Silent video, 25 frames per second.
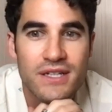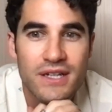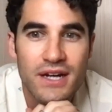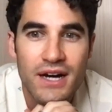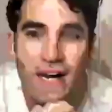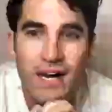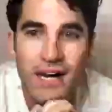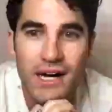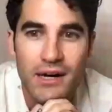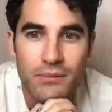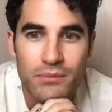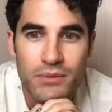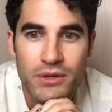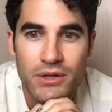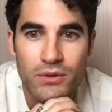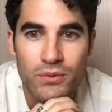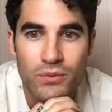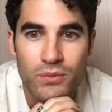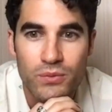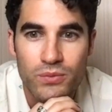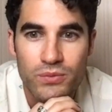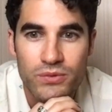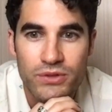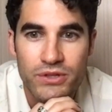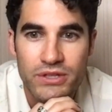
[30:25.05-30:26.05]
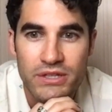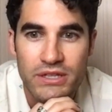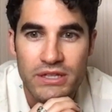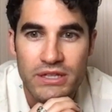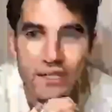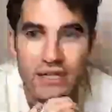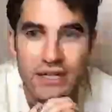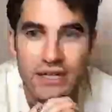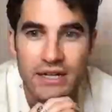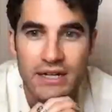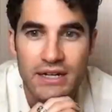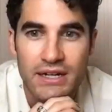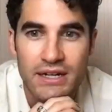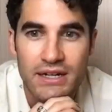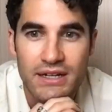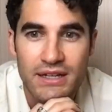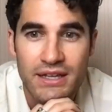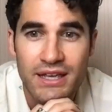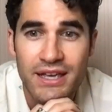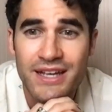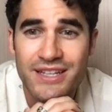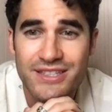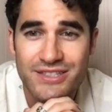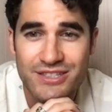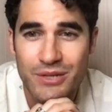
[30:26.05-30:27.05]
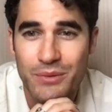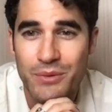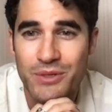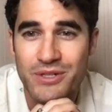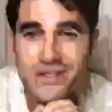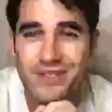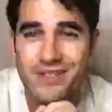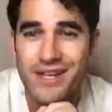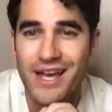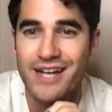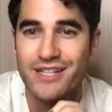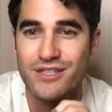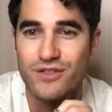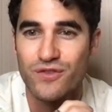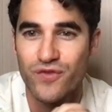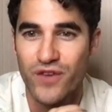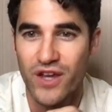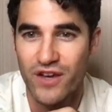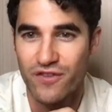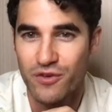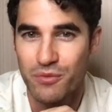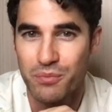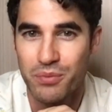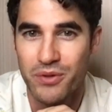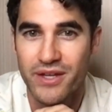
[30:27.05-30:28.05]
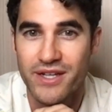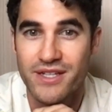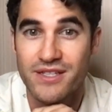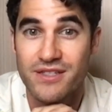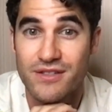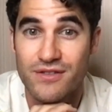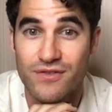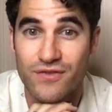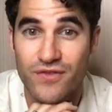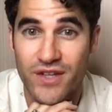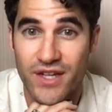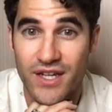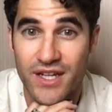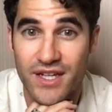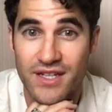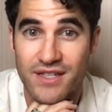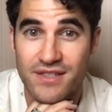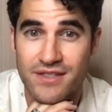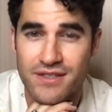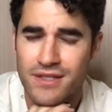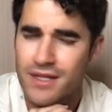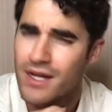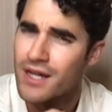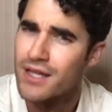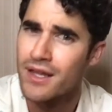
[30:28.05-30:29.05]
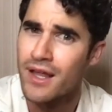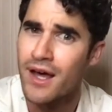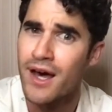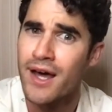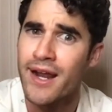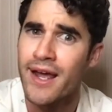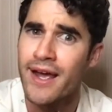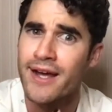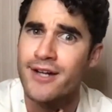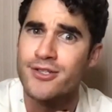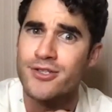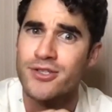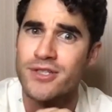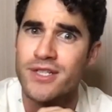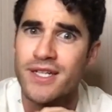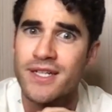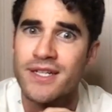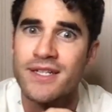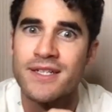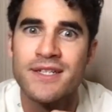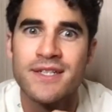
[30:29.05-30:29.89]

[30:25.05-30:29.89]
Someone just asked favorite place in Vegas. A lot, actually.